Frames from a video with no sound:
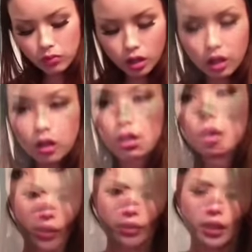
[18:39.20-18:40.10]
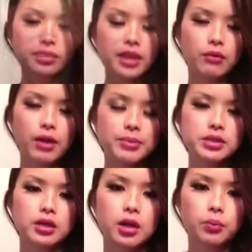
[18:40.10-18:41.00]
So I think that
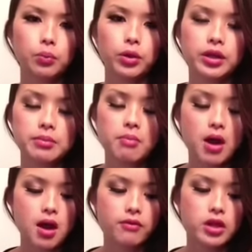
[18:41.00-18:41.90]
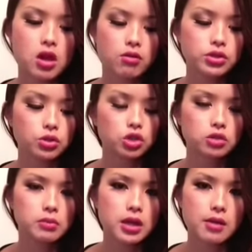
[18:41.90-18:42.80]
wraps it up with my video on
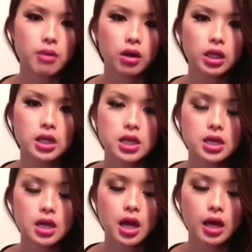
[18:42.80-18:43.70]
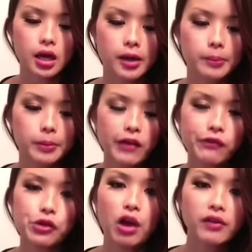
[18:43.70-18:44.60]
social media marketing. Um,
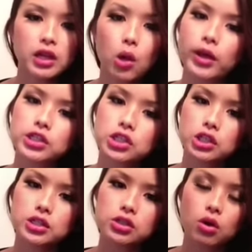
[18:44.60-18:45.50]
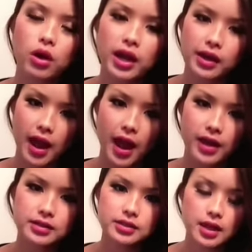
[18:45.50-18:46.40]
if you have any questions, go ahead and
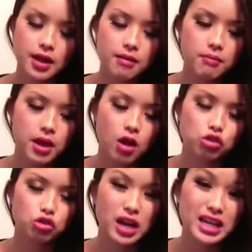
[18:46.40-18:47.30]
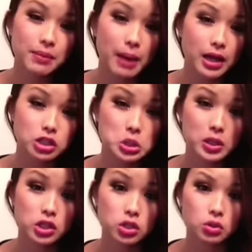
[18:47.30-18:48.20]
ask them, and I'll try to get back to you
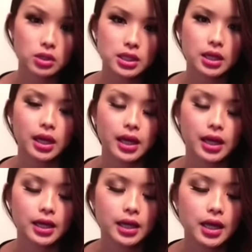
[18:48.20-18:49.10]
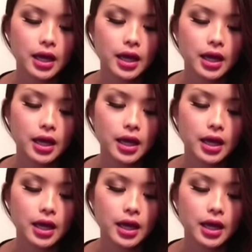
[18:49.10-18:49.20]
as soon as I can.